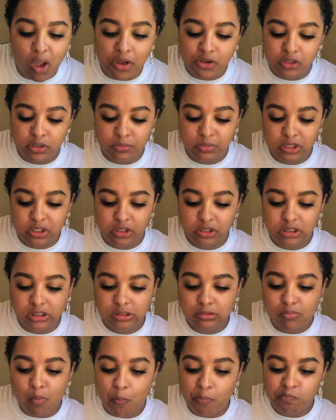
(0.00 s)
and comparing
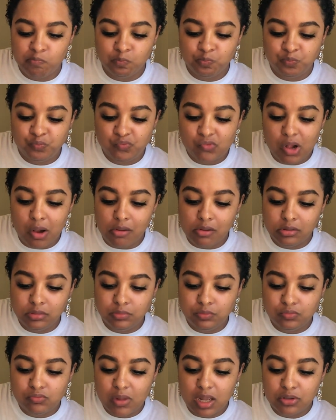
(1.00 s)
it
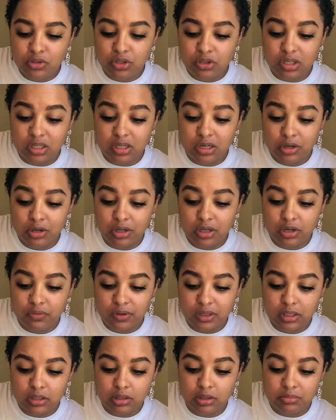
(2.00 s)
to the current
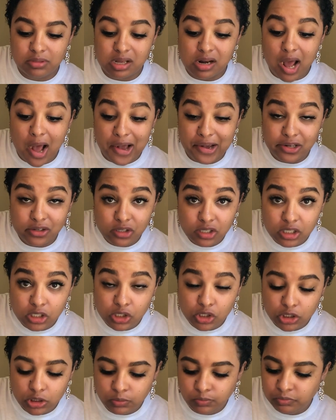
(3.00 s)
curriculum that I
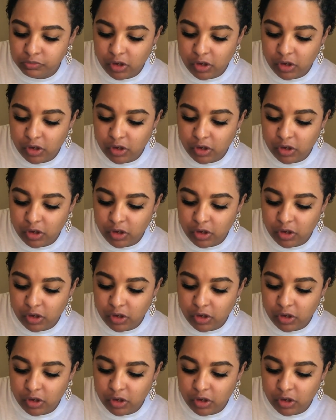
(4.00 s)
teach,